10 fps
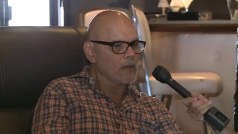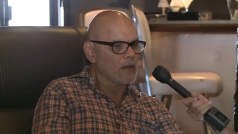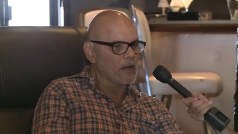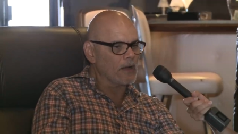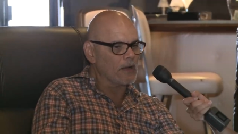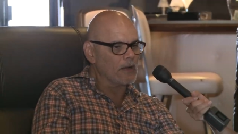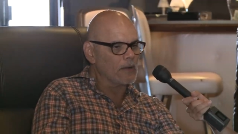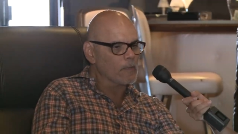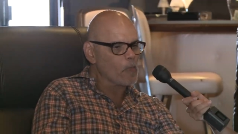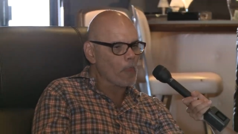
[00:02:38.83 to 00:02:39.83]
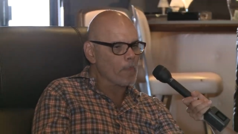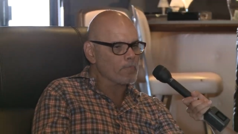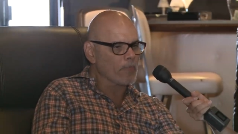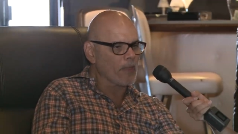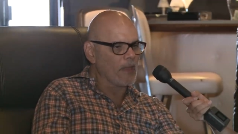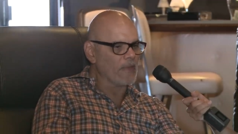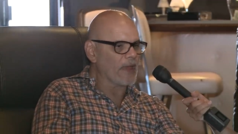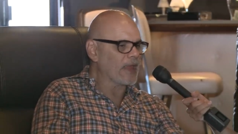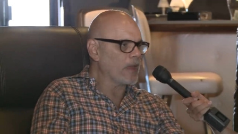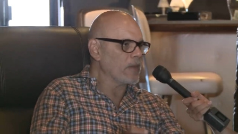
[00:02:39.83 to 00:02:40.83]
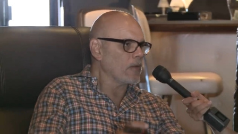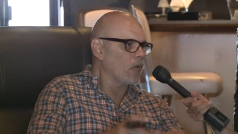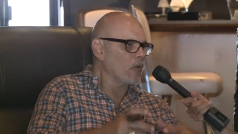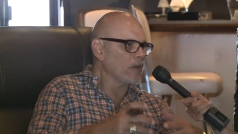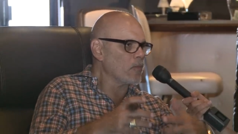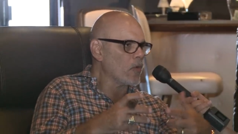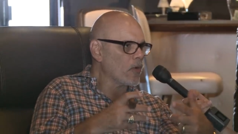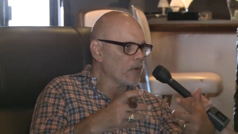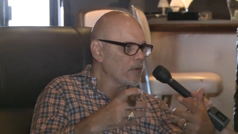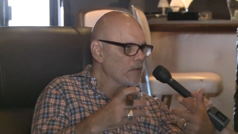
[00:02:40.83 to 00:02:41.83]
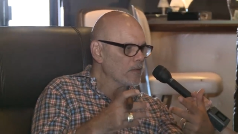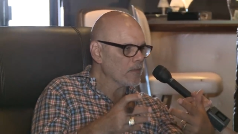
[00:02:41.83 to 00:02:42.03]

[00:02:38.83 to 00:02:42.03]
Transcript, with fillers: Um, and that gave me only more